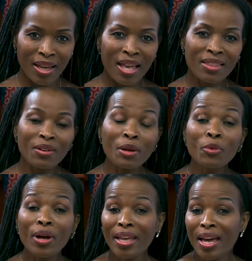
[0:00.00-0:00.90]
The
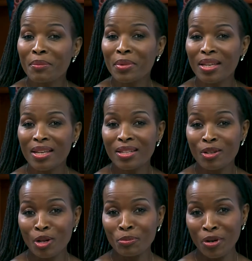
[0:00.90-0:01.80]
Rainbow Academy is a
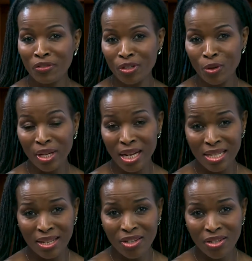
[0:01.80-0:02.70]
non-profit
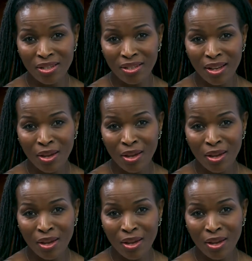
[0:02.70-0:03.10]
organization